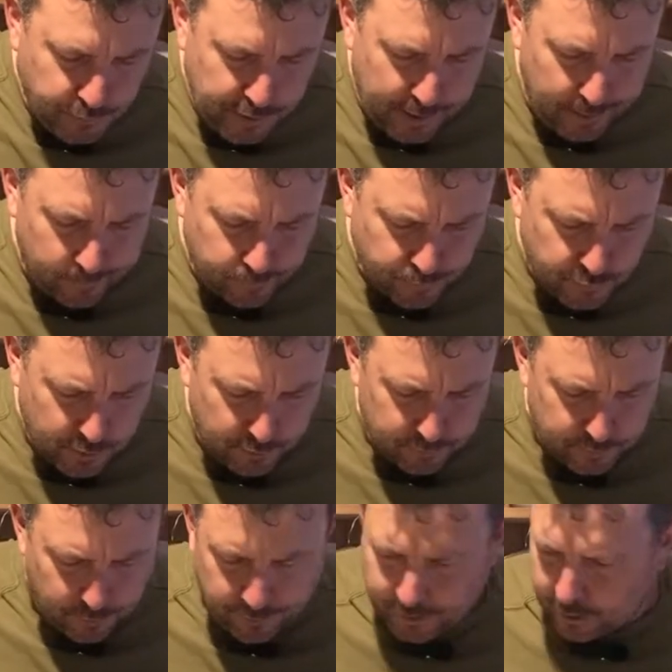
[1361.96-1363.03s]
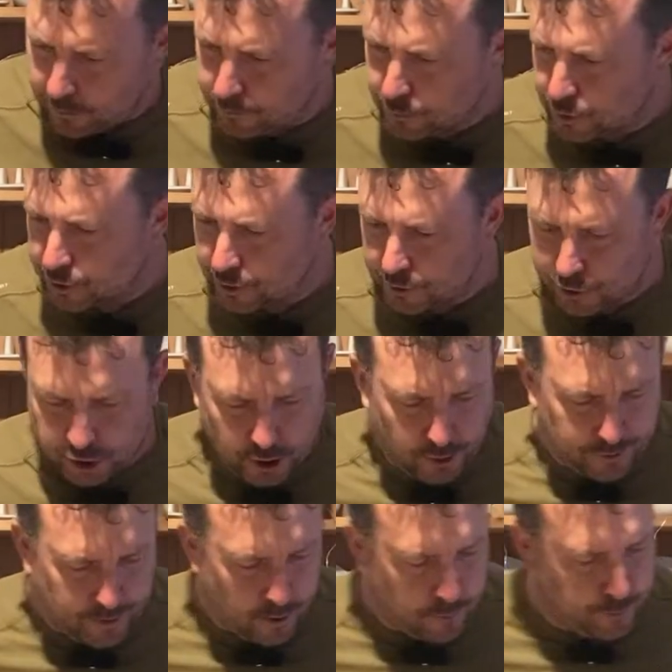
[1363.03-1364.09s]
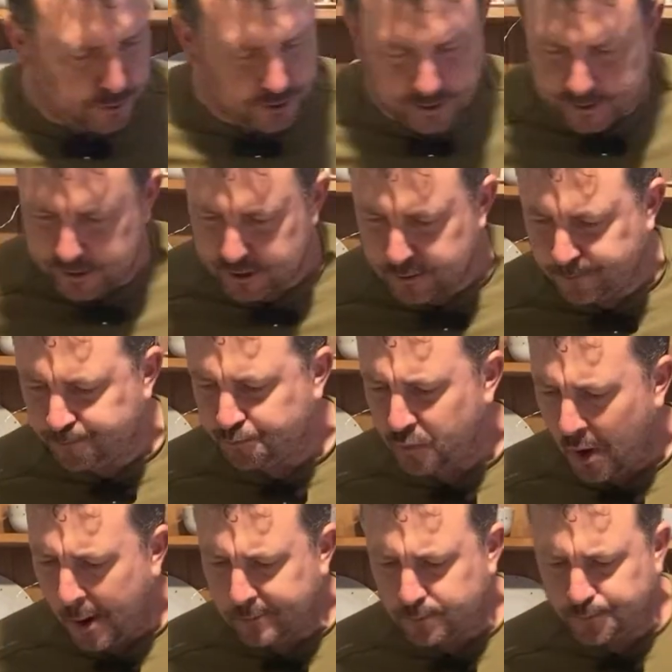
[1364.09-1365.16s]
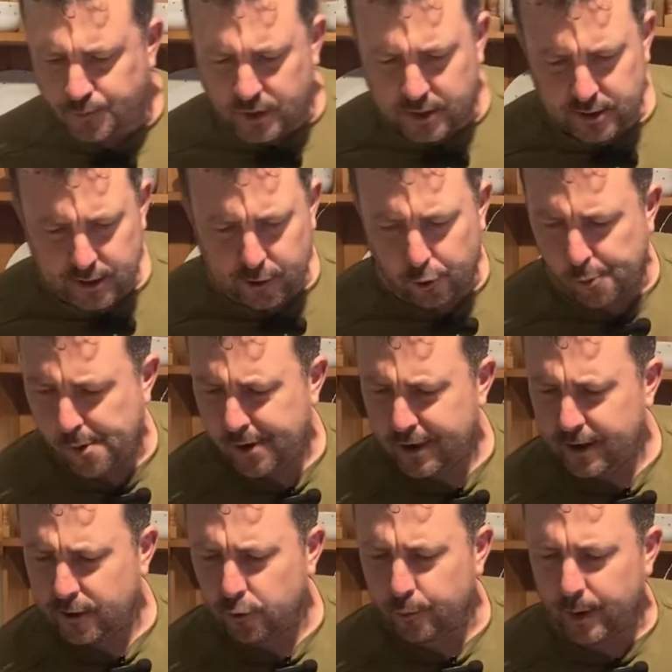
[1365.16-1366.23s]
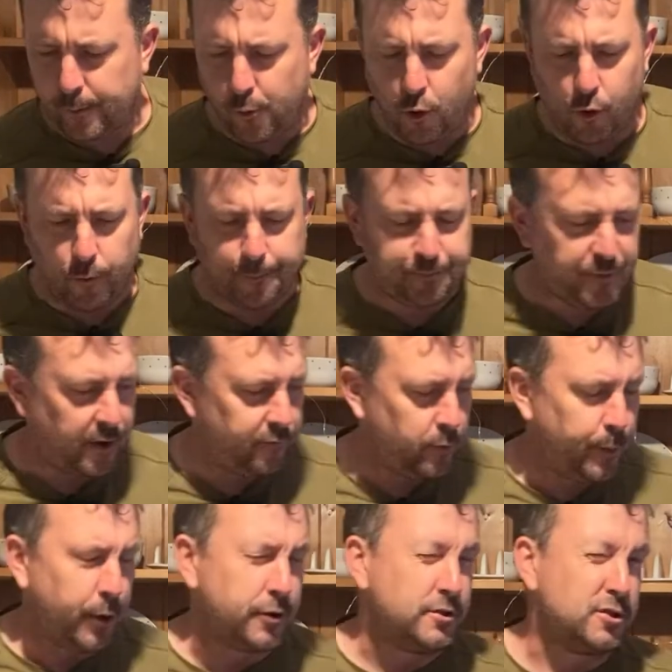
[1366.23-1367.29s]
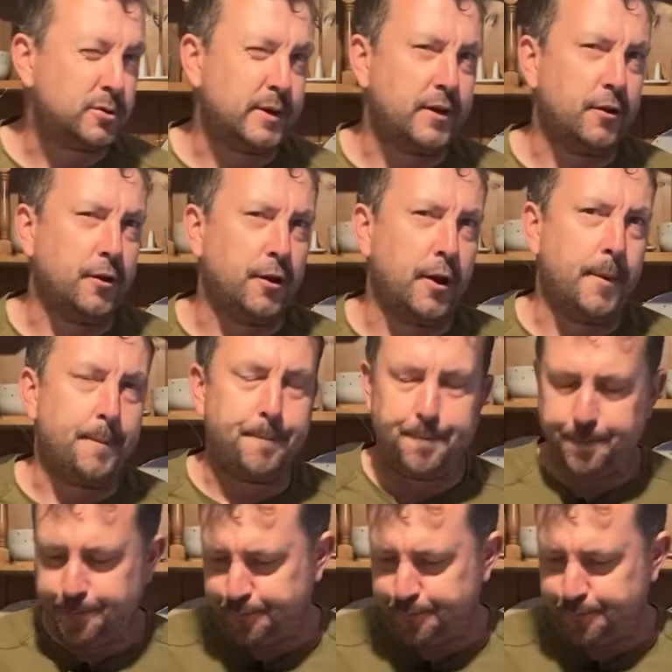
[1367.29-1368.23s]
Yeah, I think I'm just going to jar that up as it is. It's a little bit more of a bite to it than